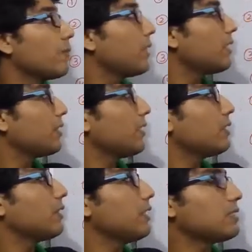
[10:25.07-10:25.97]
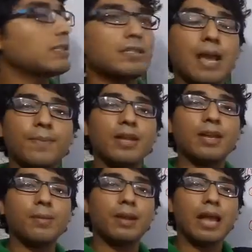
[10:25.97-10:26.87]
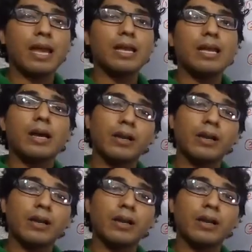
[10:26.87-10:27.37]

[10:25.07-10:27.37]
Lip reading: but this is applicable, like